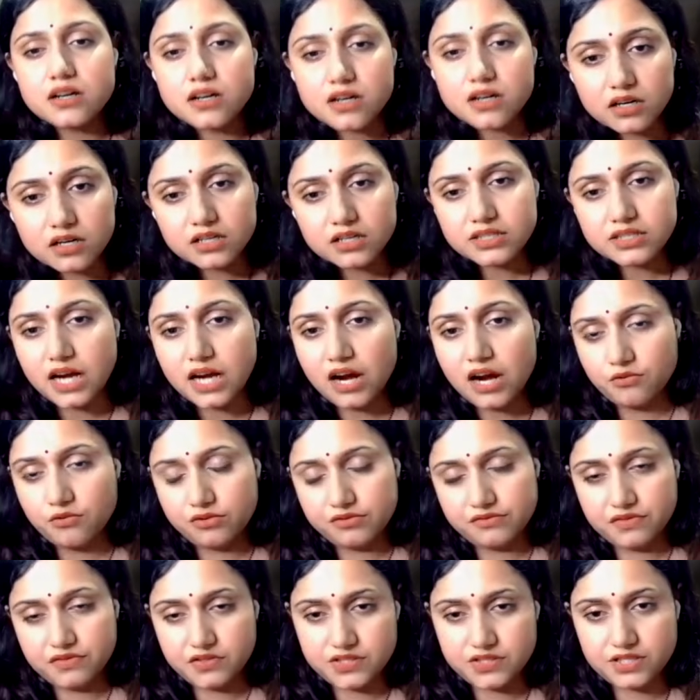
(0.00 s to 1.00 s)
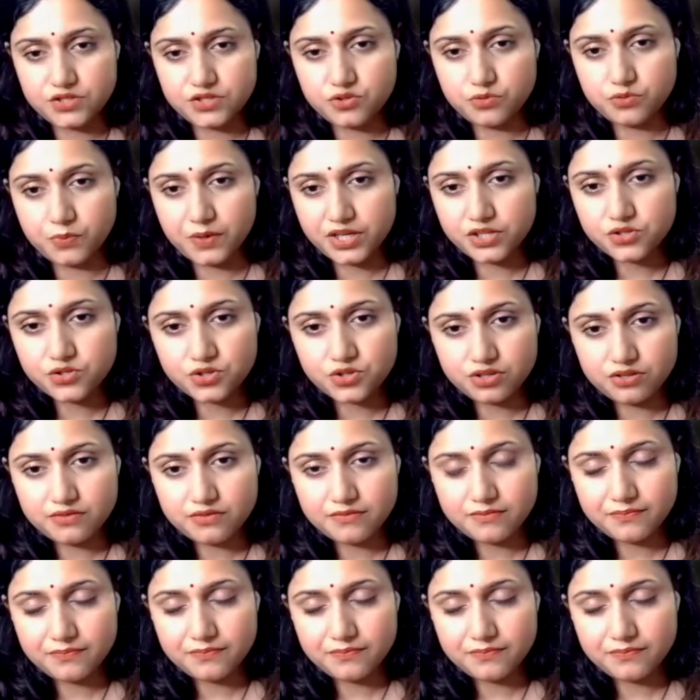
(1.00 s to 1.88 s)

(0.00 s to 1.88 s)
hurt out of the situation.